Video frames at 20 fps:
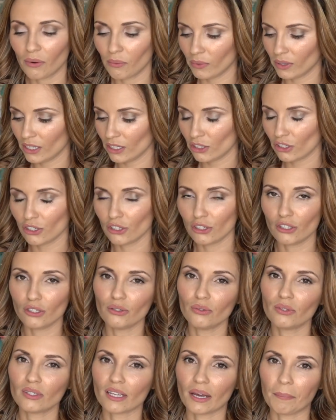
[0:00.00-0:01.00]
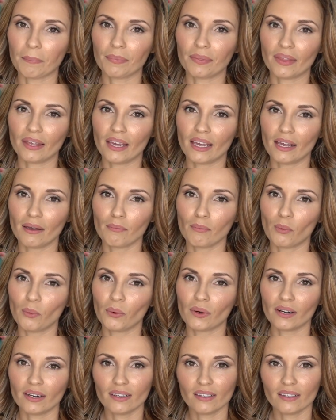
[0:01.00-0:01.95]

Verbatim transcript: I wanted to do something more